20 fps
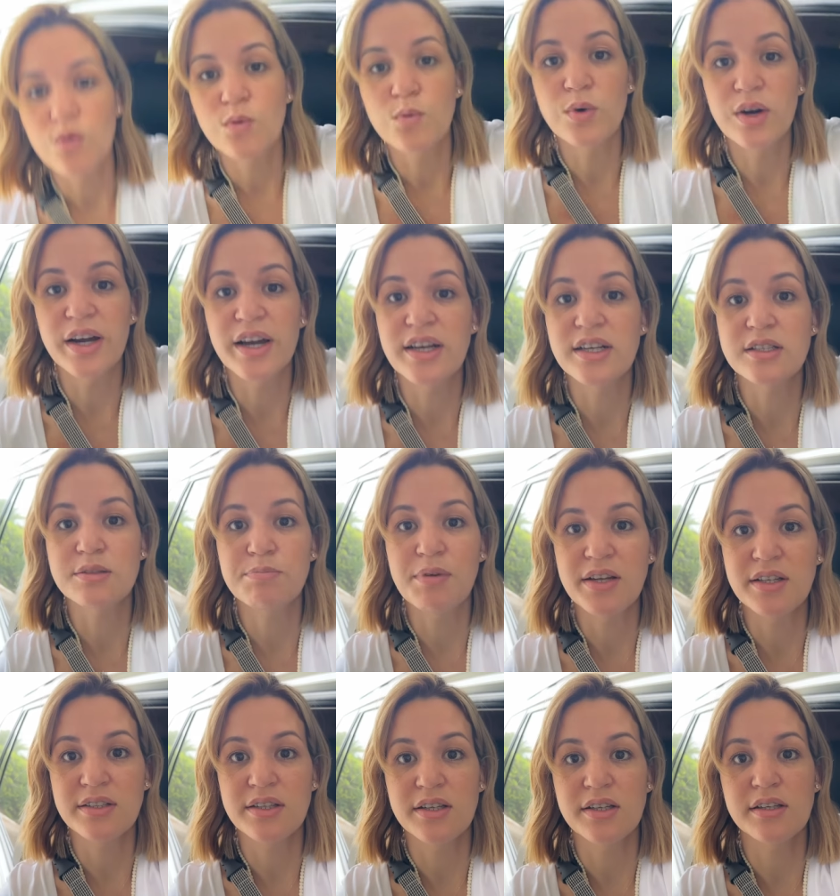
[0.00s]
we're
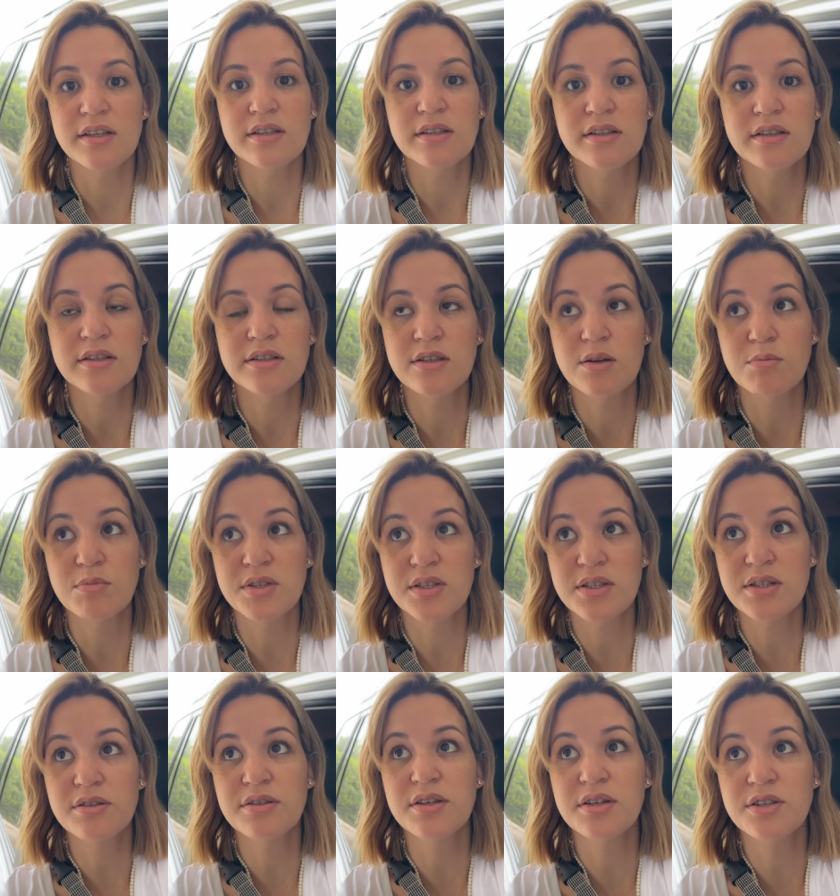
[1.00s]
expecting some
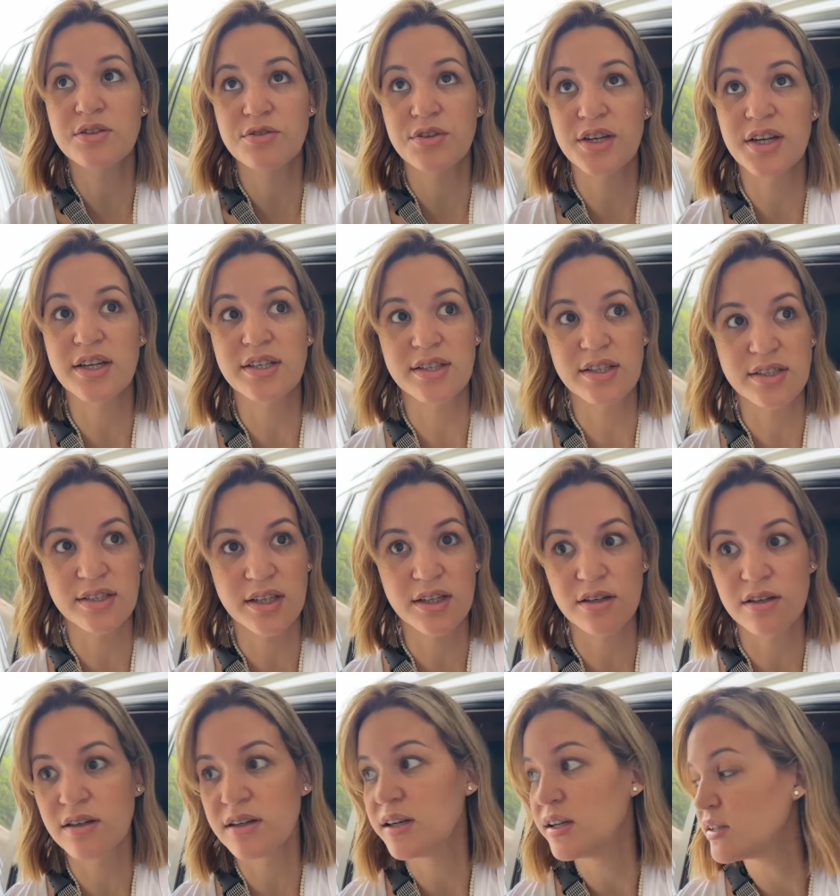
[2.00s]
serious rain as I said
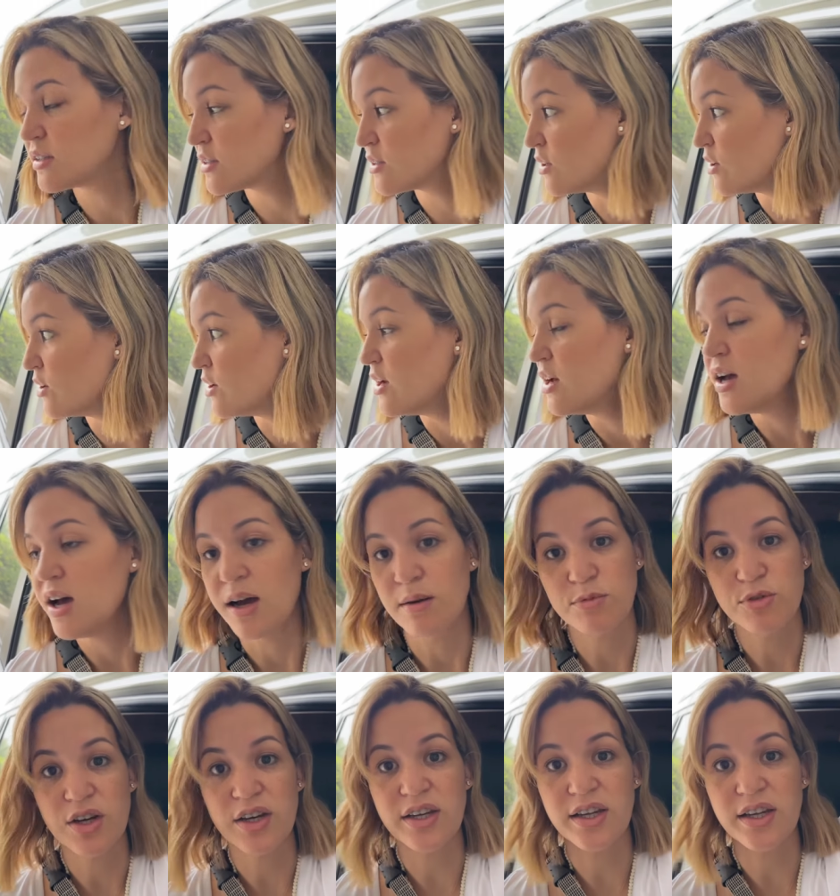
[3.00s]
earlier so trying